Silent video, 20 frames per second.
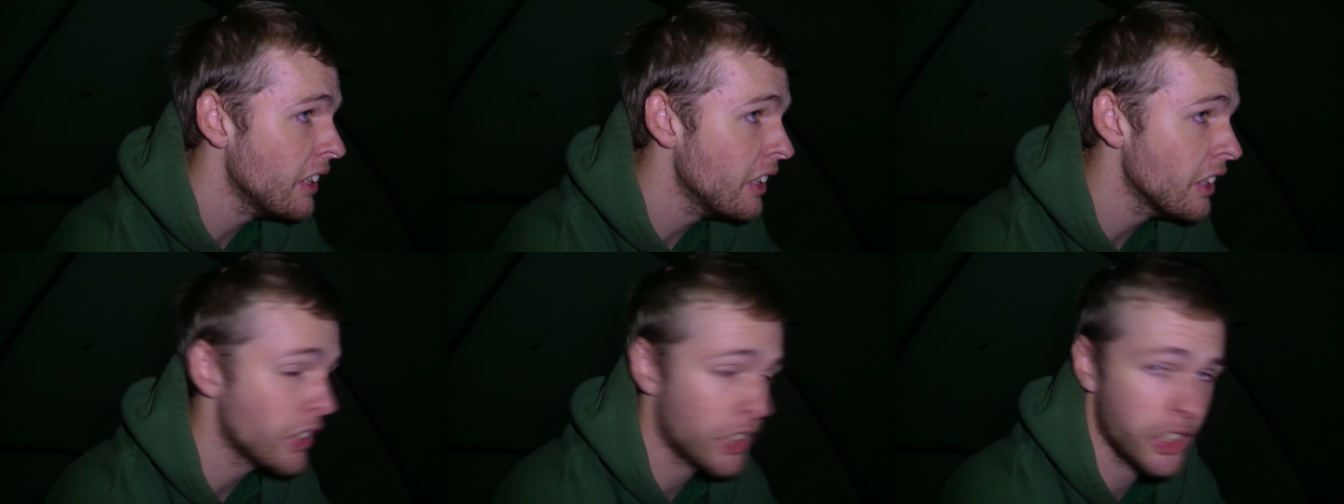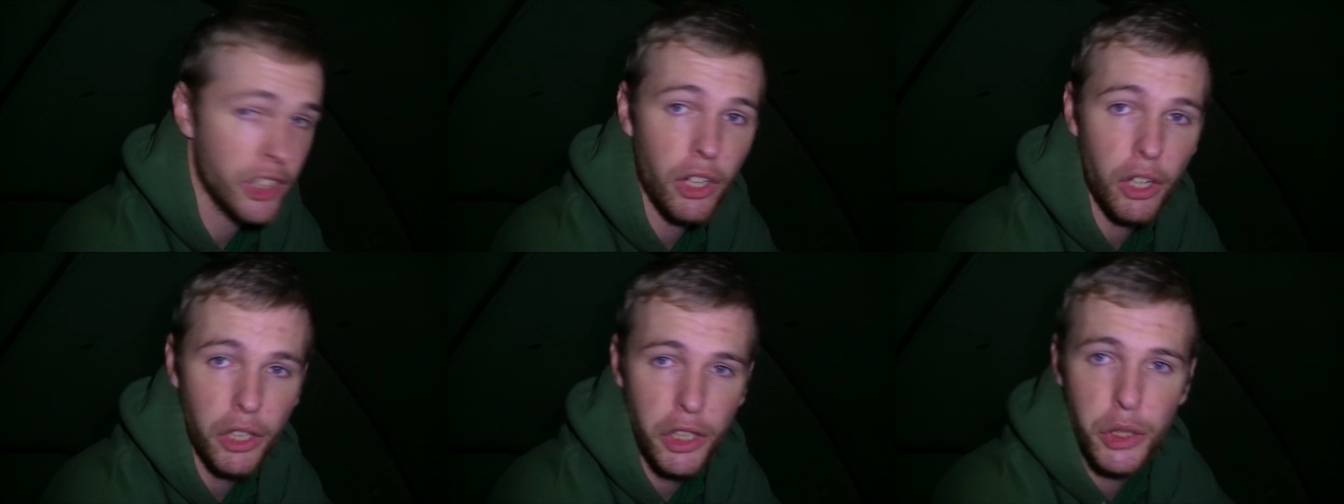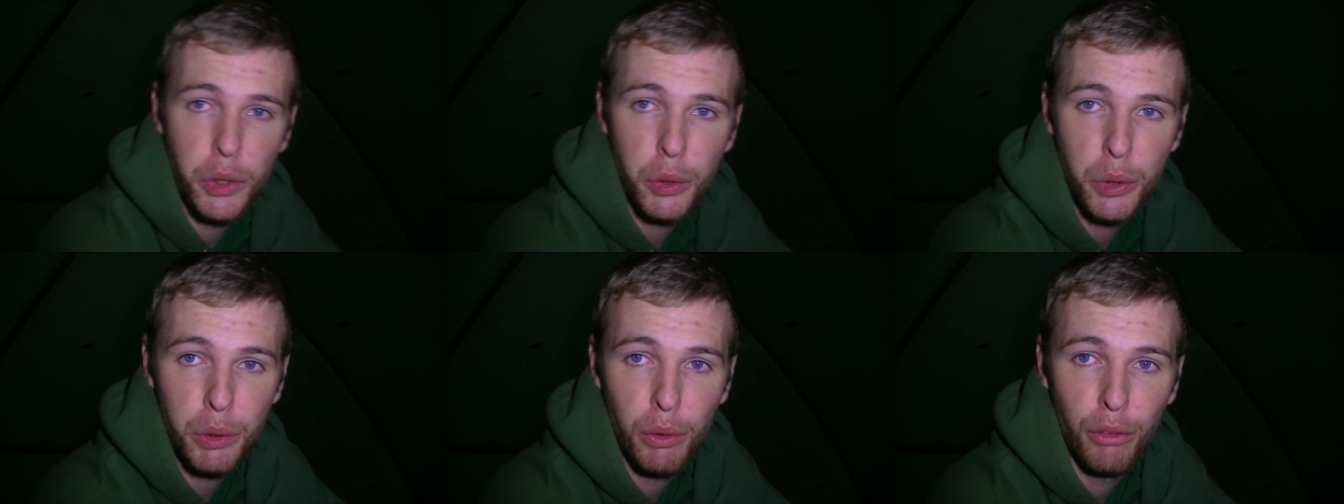Tonight is
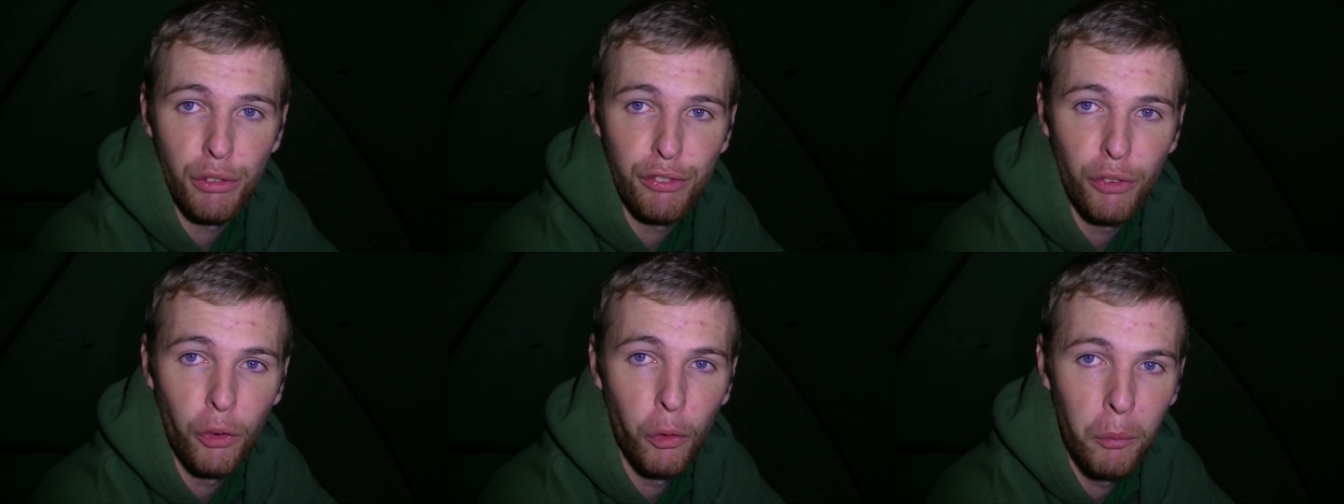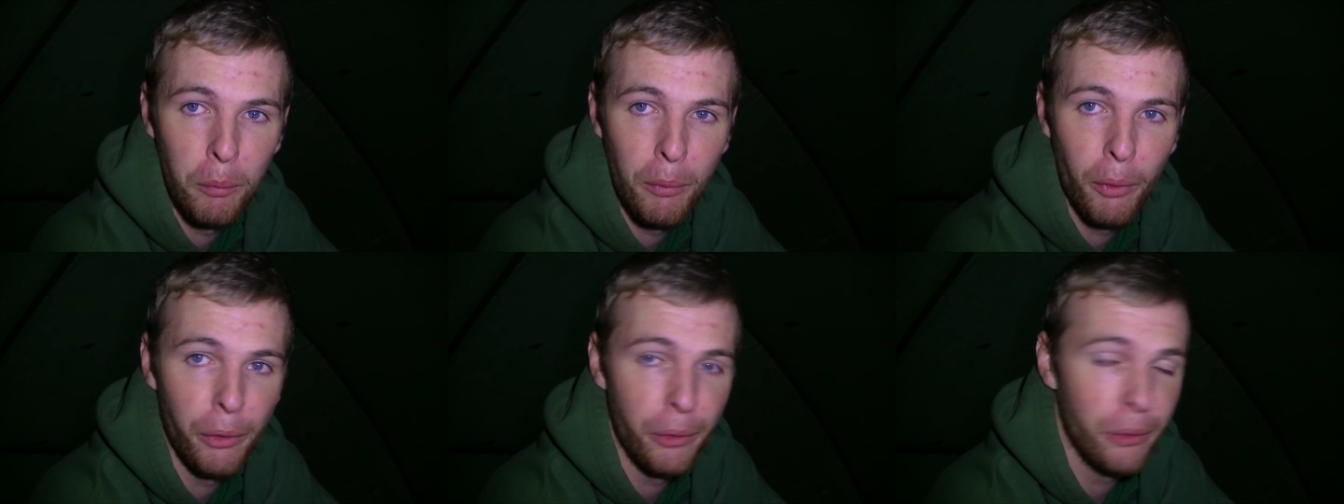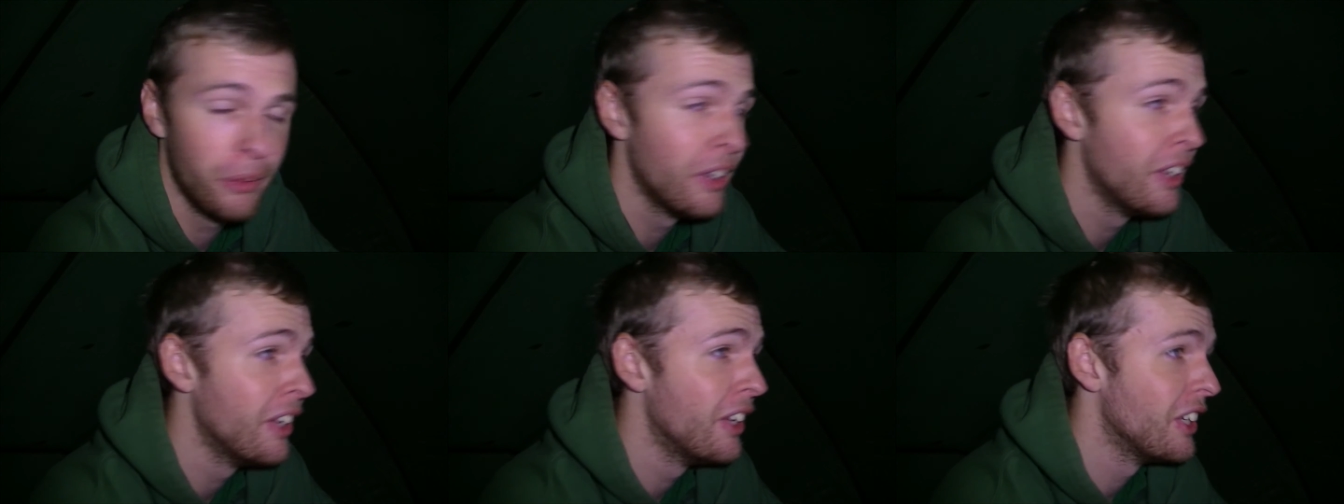also a full
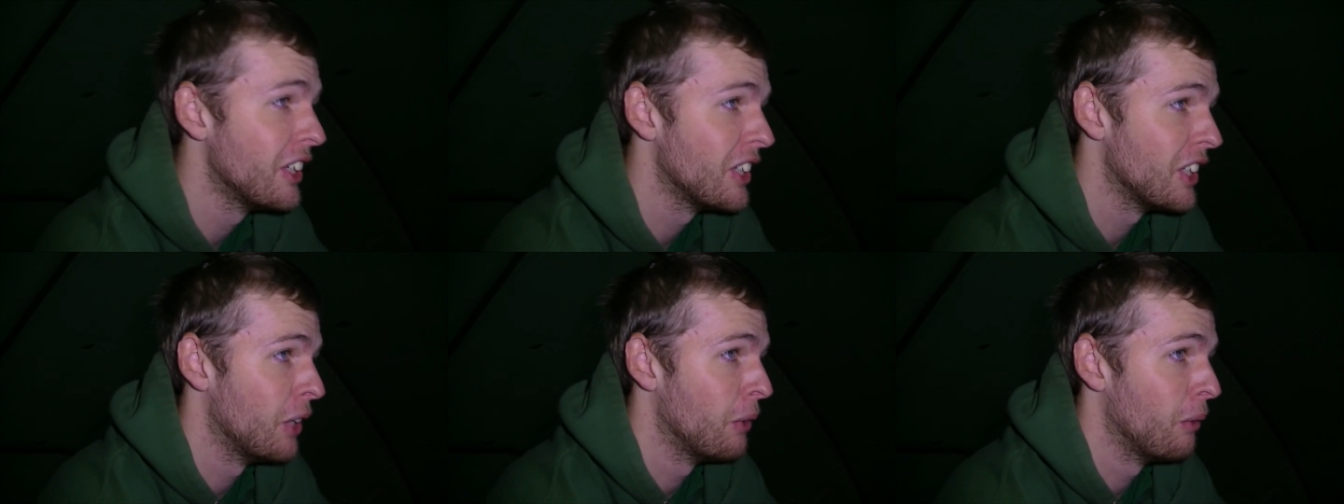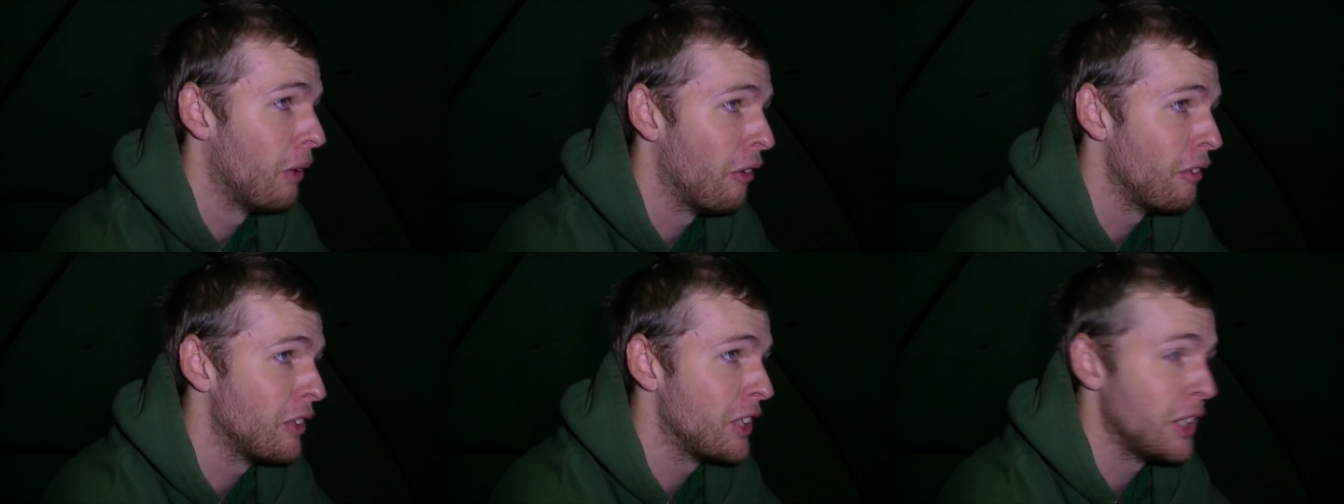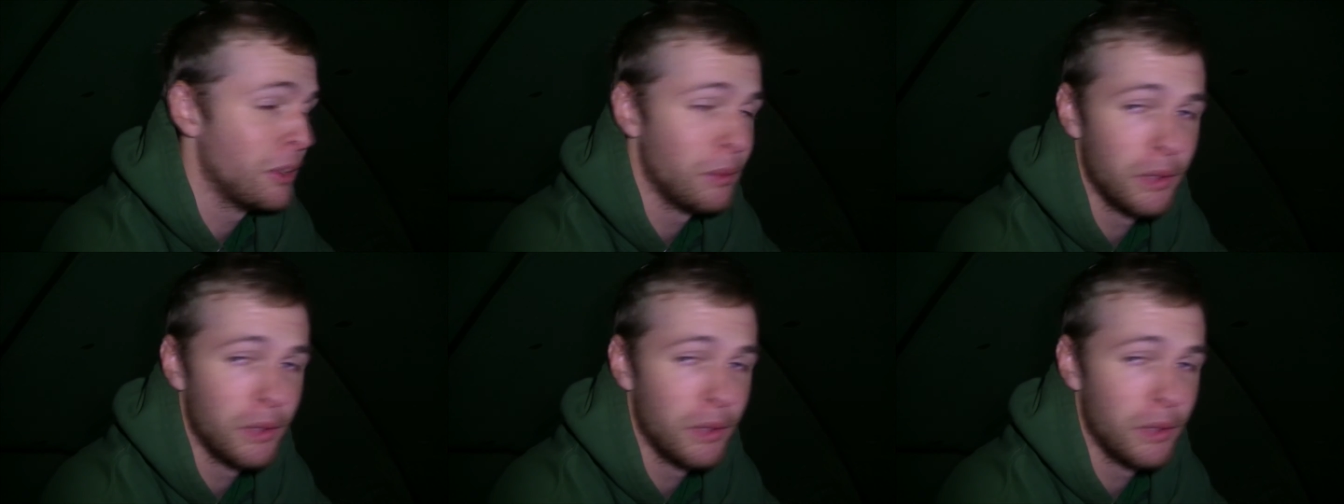moon, so obviously